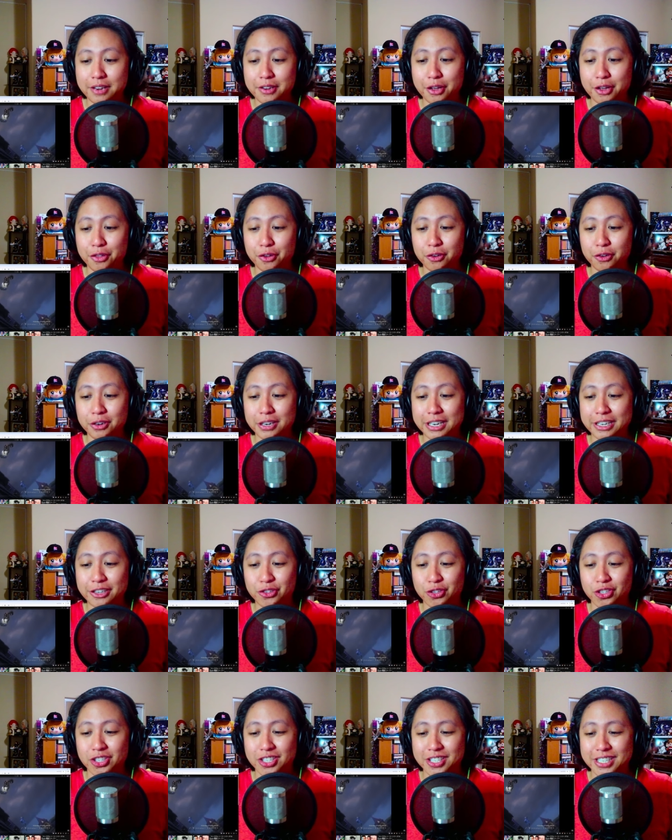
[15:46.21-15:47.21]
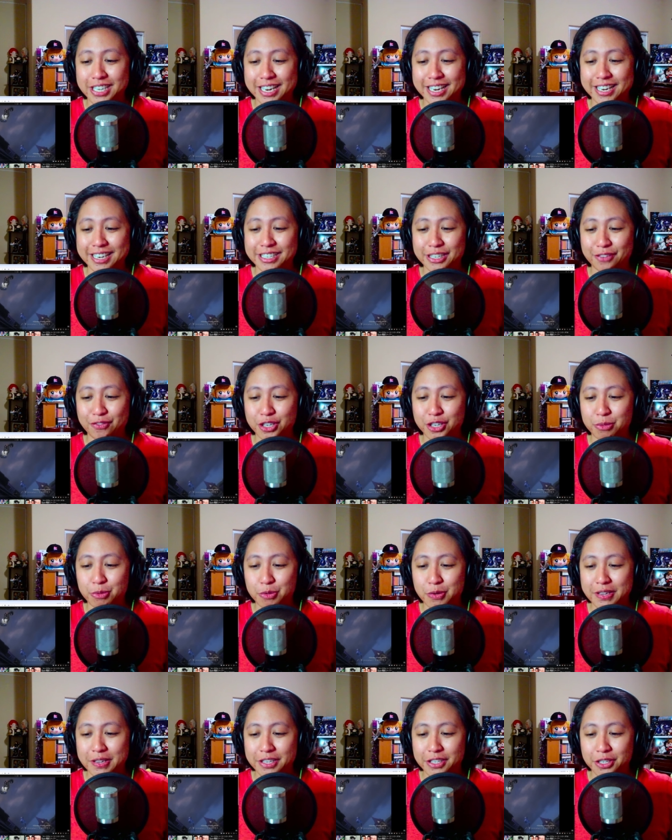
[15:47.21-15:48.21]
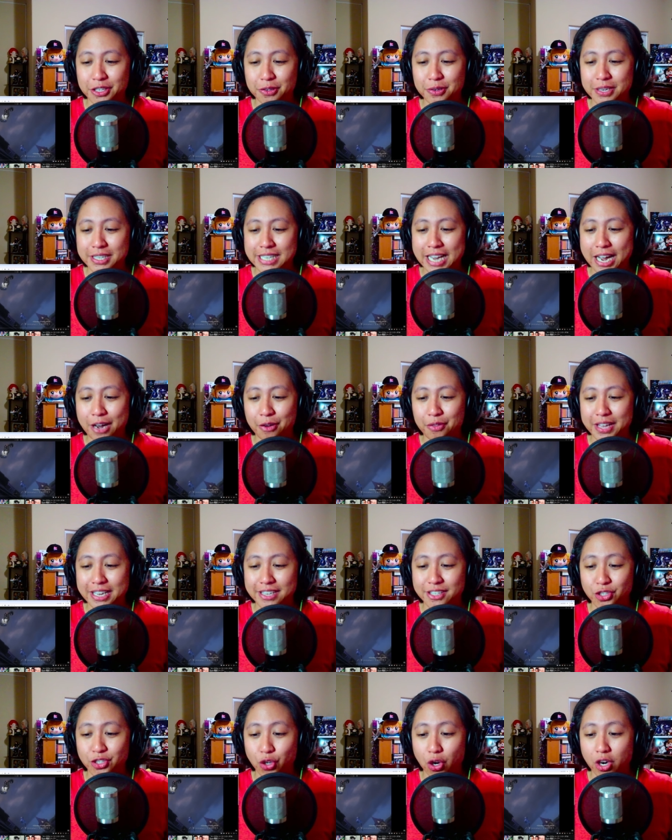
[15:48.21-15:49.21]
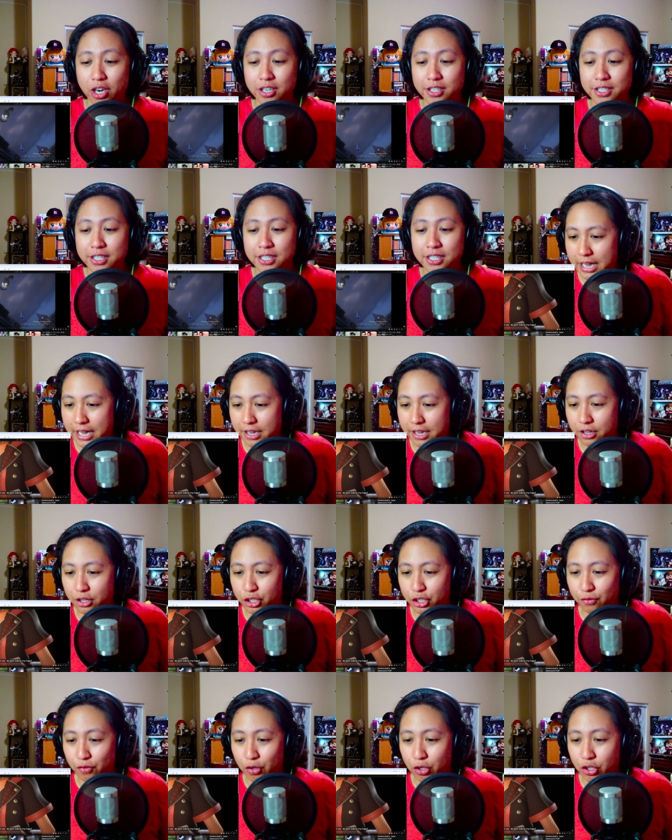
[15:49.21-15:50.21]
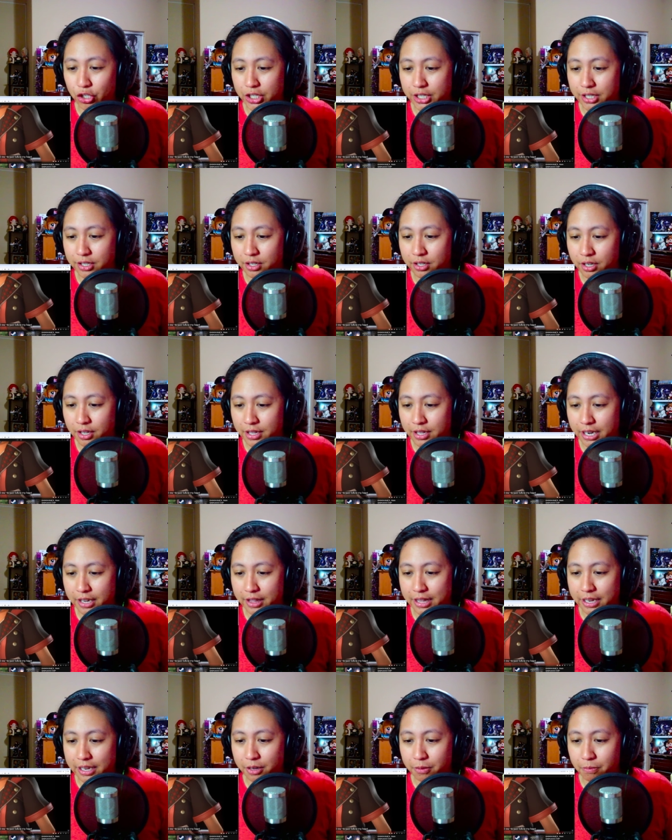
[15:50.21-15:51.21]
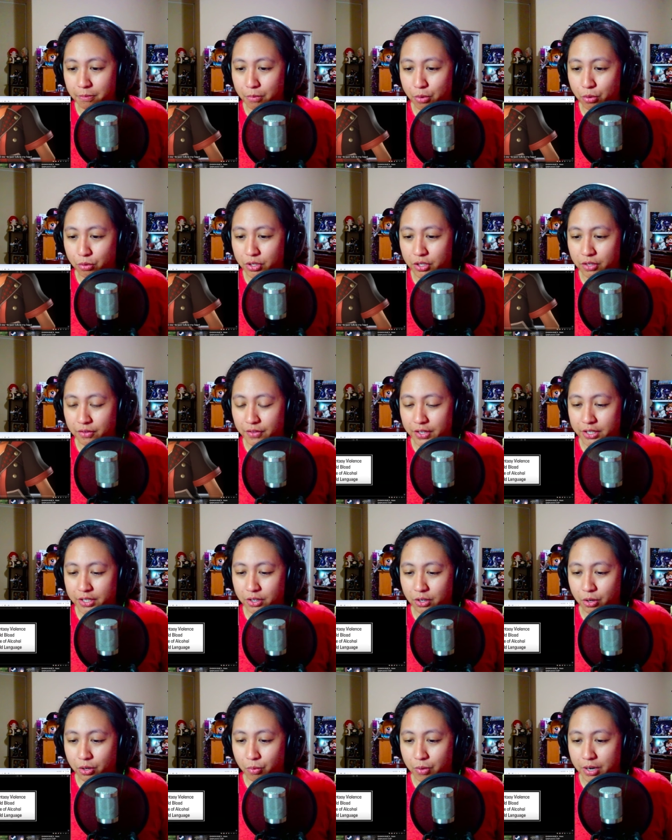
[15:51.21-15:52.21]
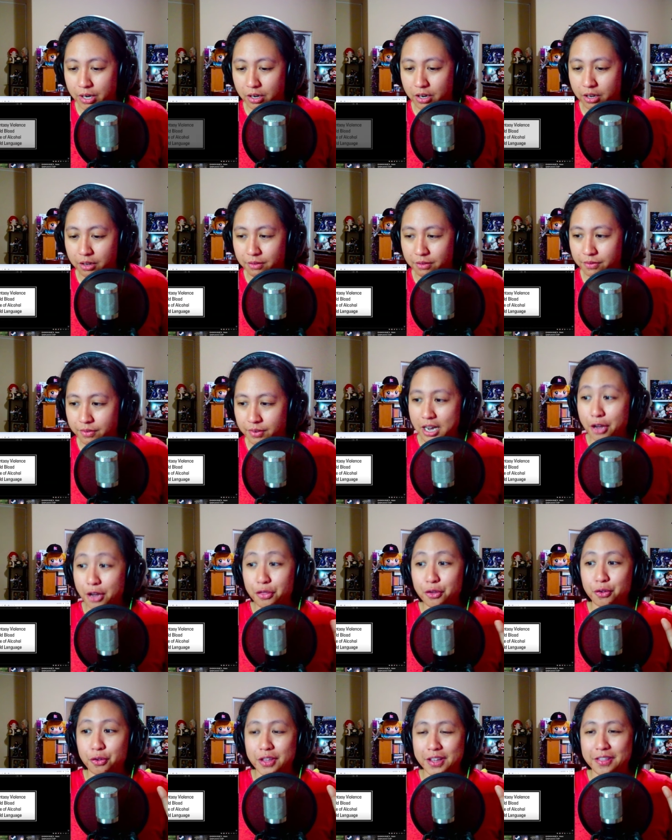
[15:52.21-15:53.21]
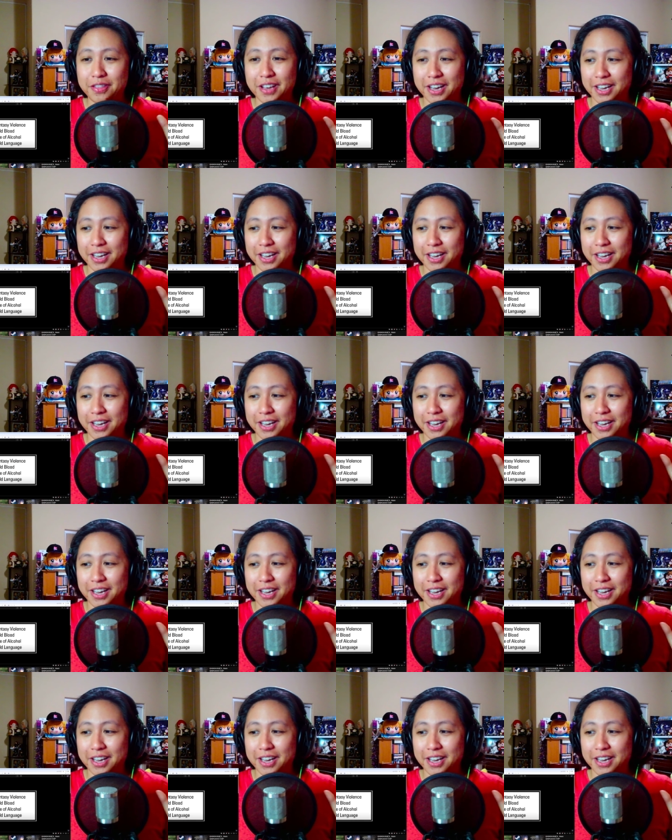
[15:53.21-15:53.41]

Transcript: Another interesting difference between the two is how they start. English version that I think most of us are aware of, other than